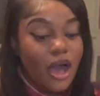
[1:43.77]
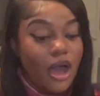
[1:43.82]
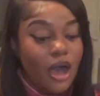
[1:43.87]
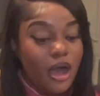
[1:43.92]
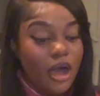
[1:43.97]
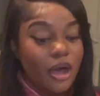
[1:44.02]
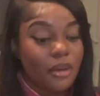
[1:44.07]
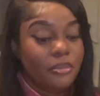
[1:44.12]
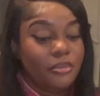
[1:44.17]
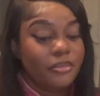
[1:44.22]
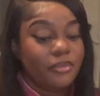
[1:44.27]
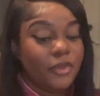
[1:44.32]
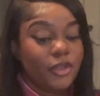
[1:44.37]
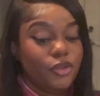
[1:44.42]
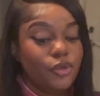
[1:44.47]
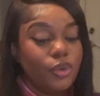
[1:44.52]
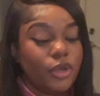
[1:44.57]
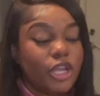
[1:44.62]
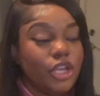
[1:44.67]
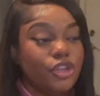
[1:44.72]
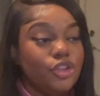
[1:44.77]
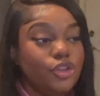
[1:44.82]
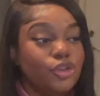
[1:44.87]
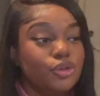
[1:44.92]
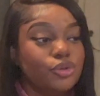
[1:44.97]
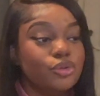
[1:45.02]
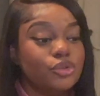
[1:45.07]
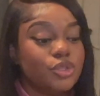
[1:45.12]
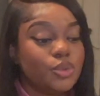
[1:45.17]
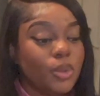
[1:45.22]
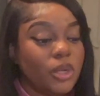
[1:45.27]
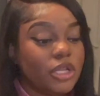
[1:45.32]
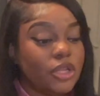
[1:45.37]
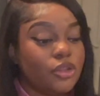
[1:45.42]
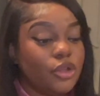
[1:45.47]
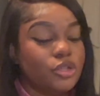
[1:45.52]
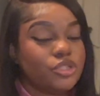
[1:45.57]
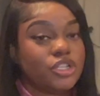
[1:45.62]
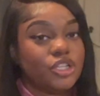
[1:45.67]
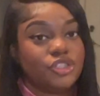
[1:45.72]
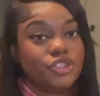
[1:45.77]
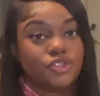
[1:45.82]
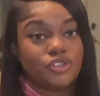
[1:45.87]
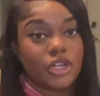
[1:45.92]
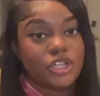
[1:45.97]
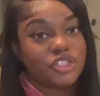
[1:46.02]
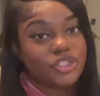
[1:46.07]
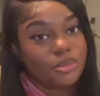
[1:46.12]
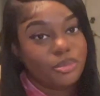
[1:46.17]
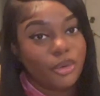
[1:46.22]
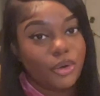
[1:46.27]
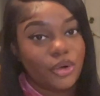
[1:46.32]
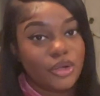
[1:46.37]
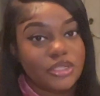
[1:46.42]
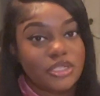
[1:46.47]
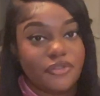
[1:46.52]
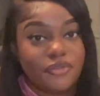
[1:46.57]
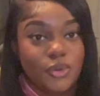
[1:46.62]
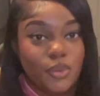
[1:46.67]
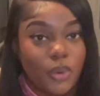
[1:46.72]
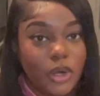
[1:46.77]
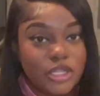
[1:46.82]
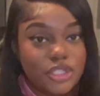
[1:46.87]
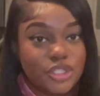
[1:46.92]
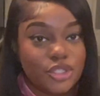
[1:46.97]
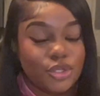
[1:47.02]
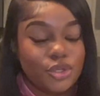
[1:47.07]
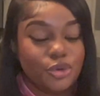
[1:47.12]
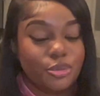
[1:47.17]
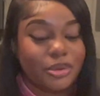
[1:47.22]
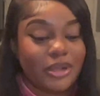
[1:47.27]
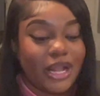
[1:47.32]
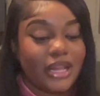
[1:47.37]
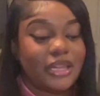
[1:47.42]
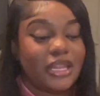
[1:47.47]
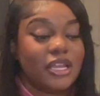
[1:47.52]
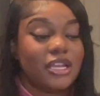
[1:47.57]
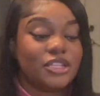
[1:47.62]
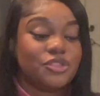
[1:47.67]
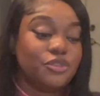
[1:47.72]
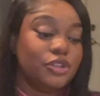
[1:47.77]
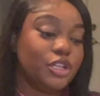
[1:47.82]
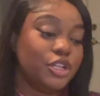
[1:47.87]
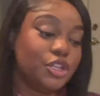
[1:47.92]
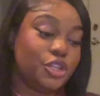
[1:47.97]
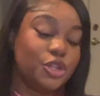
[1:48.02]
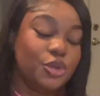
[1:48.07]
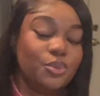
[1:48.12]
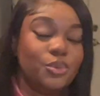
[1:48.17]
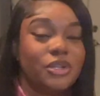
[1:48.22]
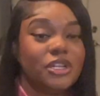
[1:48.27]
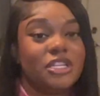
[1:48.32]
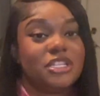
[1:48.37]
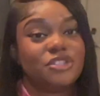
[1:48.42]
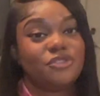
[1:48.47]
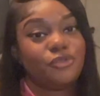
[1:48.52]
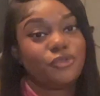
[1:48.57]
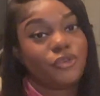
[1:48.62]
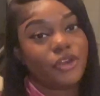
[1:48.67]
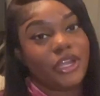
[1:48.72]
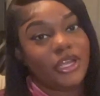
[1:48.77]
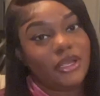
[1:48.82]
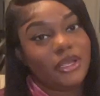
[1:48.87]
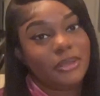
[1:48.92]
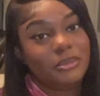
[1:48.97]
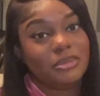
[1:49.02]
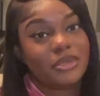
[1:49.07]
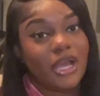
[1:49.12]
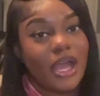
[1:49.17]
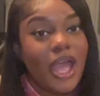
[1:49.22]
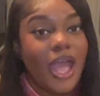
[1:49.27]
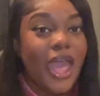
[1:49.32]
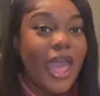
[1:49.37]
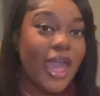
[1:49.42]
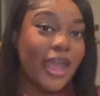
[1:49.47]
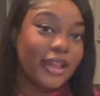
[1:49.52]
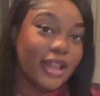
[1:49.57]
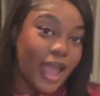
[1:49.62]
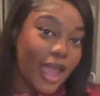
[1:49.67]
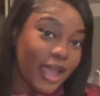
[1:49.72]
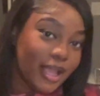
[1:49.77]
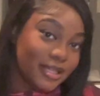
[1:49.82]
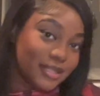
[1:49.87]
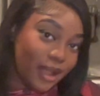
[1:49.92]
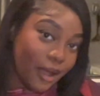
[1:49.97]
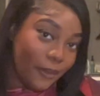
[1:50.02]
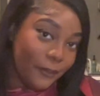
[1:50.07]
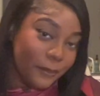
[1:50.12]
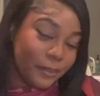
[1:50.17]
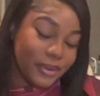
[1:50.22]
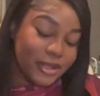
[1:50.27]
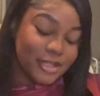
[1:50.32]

Um, you can use one of those construction boards if you want to, but I think it's really cute when it's framed and hanged up